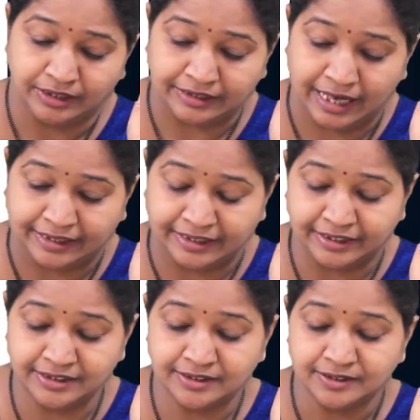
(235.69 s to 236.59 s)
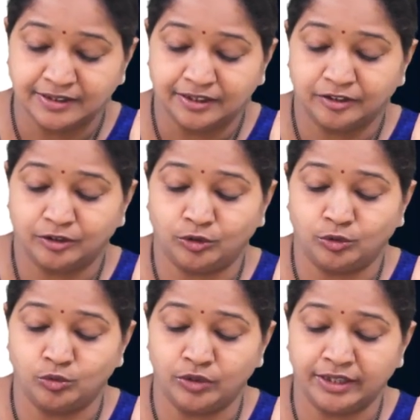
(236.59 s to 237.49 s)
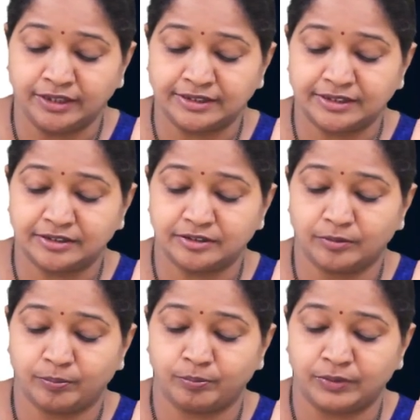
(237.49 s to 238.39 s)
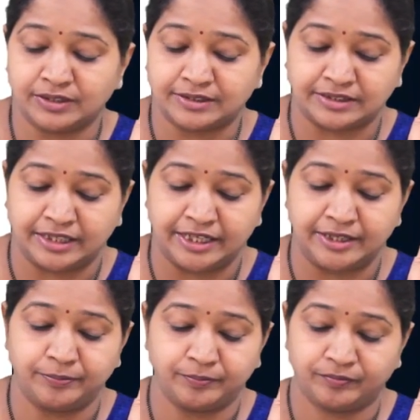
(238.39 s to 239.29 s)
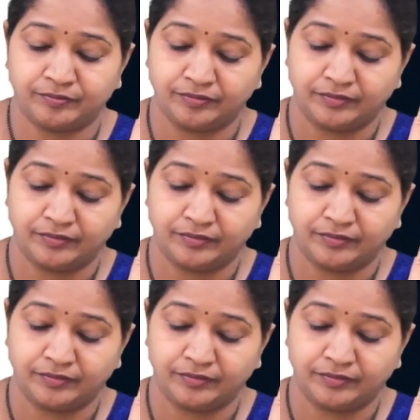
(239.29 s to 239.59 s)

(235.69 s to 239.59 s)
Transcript: That is 2x plus 3.